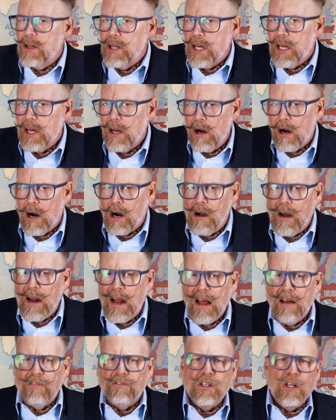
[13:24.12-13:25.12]
The
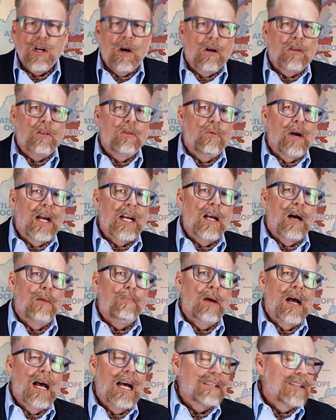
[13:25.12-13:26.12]
RAF chalked the raid
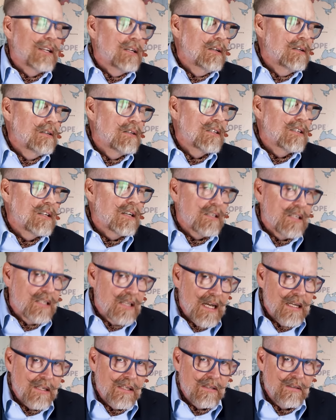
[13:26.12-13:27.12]
up as a
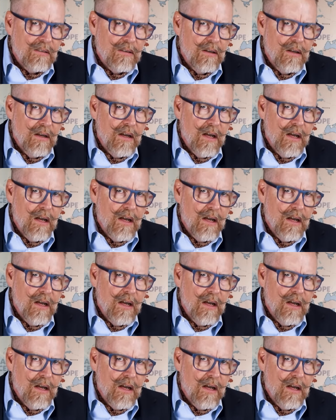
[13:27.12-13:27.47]
success.